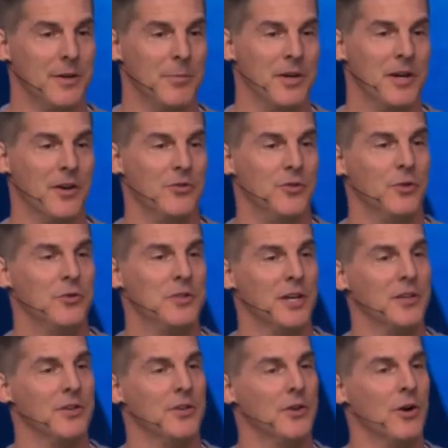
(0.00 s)
because you
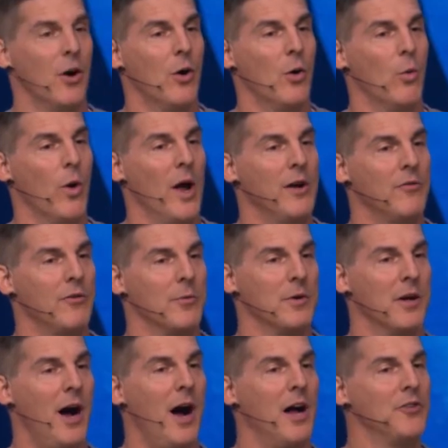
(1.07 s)
tend to go away from
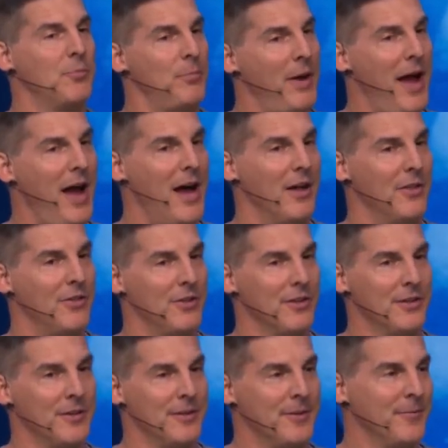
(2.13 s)
God's path
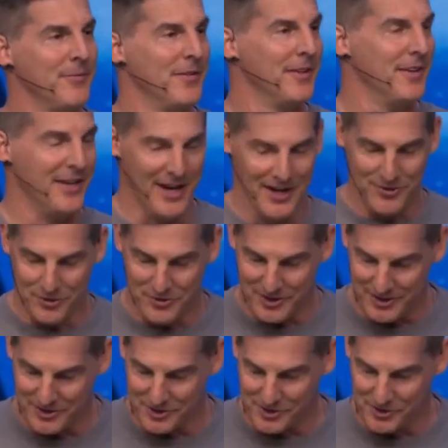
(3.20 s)
and you
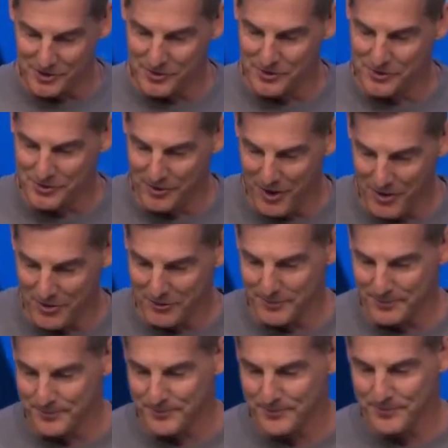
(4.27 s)
tend to choose your
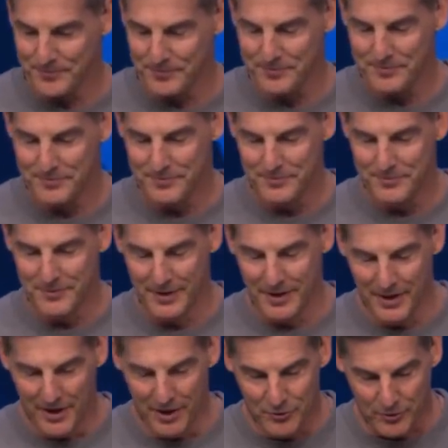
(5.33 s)
own.
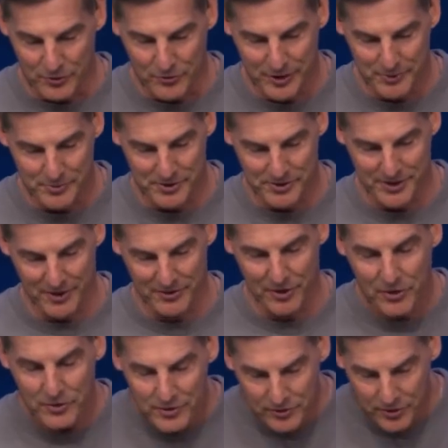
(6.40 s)
Here's what scripture says.
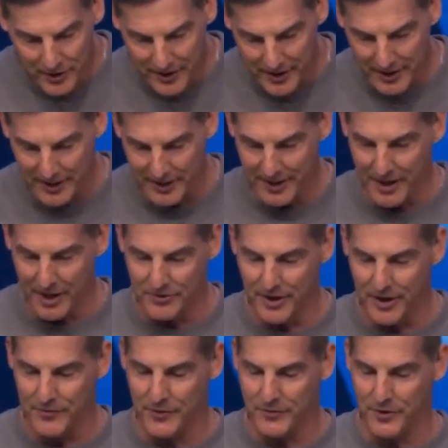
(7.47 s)
Look, look at it again
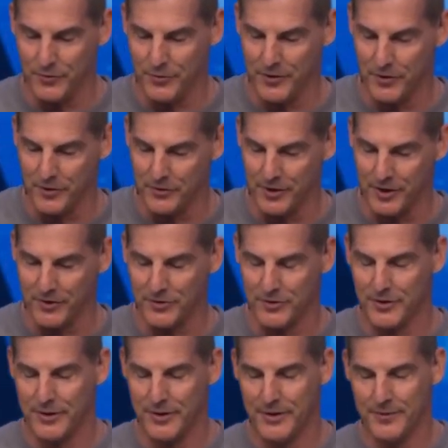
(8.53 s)
Isaiah 53, verse
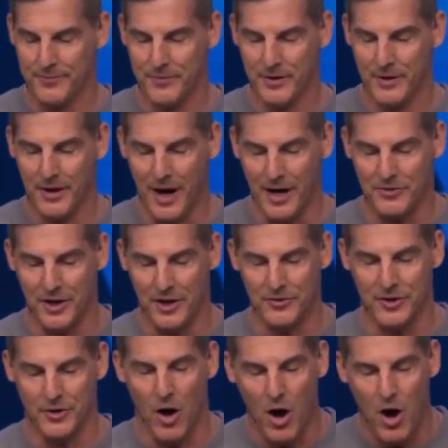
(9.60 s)
6. Isaiah
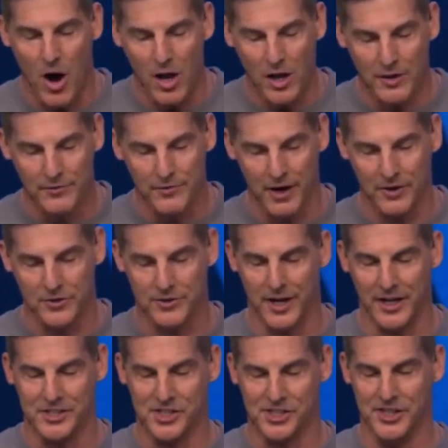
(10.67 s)
said, All of us,
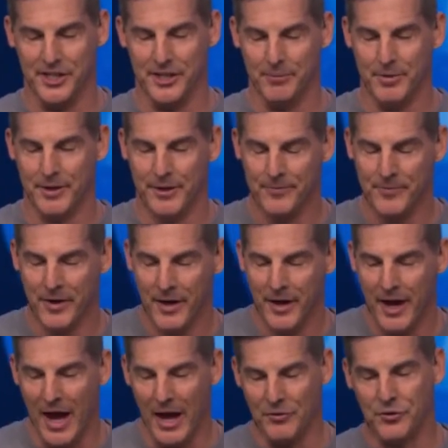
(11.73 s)
like sheep,
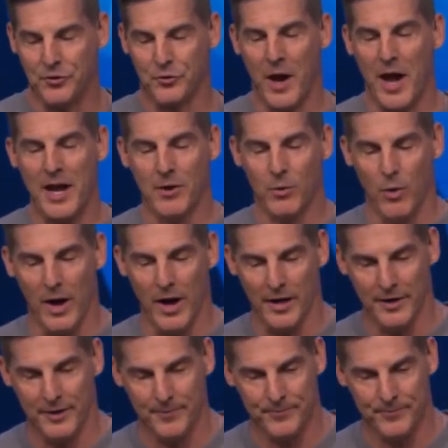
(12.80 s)
have strayed away.